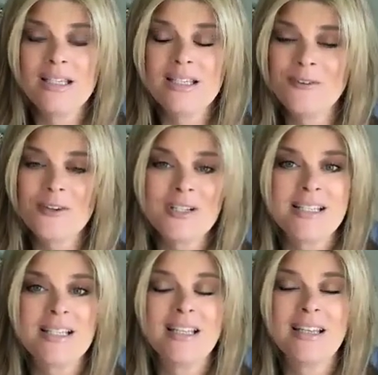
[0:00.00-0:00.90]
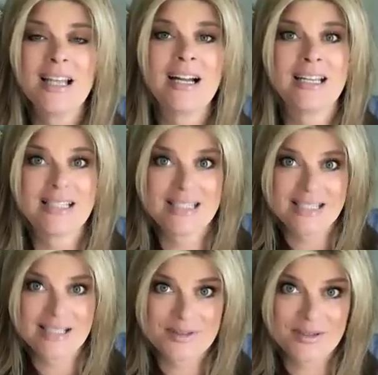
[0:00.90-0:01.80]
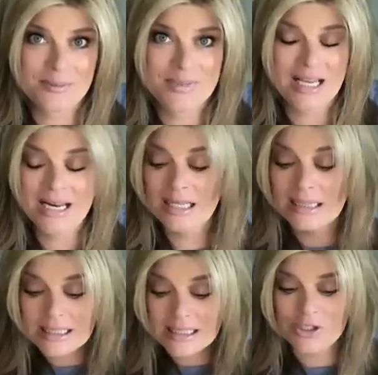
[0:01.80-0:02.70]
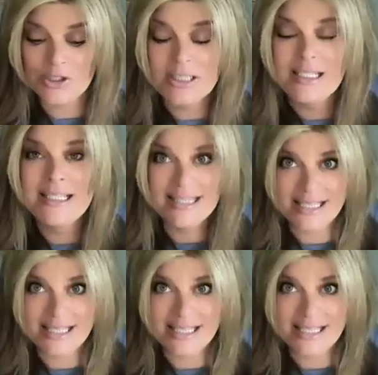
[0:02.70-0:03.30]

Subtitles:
The difference isn't luck, it's systems. And I literally